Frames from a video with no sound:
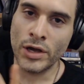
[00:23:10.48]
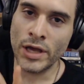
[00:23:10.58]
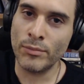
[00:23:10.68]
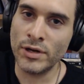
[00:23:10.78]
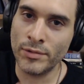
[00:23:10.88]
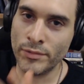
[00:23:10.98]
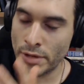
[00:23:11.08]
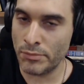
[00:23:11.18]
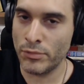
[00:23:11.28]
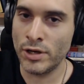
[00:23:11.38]
Okay, I'm going to
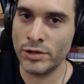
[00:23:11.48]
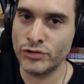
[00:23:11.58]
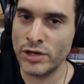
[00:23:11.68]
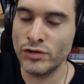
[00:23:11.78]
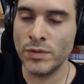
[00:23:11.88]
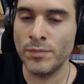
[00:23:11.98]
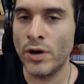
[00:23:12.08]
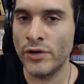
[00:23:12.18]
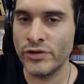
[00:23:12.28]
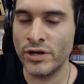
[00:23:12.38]
I'm going to try to be
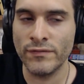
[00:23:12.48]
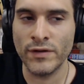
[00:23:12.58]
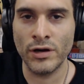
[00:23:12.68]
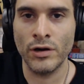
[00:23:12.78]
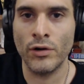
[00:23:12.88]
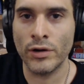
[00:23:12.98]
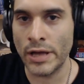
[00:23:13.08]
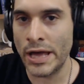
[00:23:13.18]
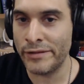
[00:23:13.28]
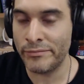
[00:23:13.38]
positive here.
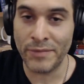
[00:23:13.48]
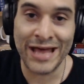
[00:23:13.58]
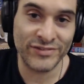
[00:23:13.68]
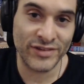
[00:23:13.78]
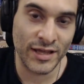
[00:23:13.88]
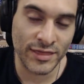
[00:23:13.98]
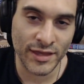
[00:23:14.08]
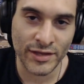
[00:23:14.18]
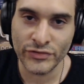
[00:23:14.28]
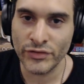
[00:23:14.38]
I as an
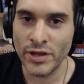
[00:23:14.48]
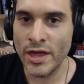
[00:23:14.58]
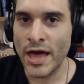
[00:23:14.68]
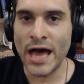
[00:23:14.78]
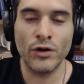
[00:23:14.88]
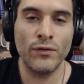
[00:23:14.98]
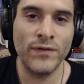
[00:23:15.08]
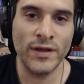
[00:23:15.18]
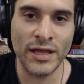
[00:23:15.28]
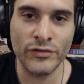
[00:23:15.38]
atheist, I don't
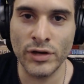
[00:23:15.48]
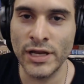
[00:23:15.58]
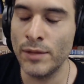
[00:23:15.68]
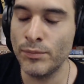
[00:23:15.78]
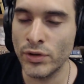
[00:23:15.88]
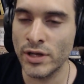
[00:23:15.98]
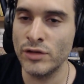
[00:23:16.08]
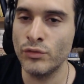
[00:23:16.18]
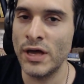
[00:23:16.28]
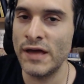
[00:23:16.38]
think that's going to help you get
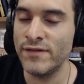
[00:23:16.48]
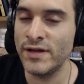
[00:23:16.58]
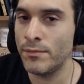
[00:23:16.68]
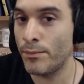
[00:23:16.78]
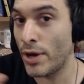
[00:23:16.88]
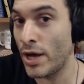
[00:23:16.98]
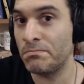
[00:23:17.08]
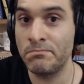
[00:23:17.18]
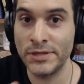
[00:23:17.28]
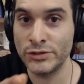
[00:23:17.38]
into heaven, but
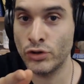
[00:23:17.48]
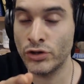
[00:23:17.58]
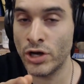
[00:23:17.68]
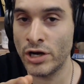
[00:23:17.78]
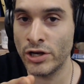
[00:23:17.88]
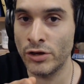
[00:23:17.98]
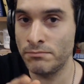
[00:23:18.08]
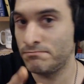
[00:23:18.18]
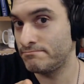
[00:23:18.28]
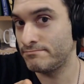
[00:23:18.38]
it's good cardio.
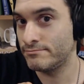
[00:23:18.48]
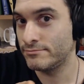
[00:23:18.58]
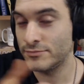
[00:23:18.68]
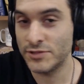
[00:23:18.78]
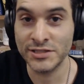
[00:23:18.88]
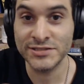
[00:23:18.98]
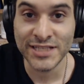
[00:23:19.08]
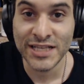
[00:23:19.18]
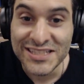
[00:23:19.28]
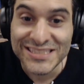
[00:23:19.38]
There
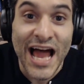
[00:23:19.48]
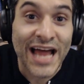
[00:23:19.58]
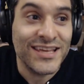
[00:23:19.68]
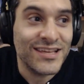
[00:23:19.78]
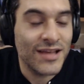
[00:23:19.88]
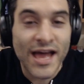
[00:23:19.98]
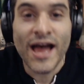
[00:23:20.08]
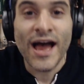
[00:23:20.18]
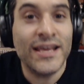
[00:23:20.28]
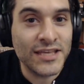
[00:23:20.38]
see, see I can
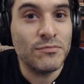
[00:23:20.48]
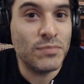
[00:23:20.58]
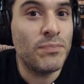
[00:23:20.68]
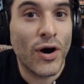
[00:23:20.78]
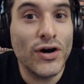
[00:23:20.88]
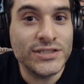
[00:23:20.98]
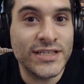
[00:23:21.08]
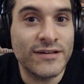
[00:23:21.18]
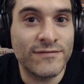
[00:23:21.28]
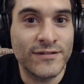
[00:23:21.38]
I can be
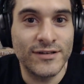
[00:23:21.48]
positive.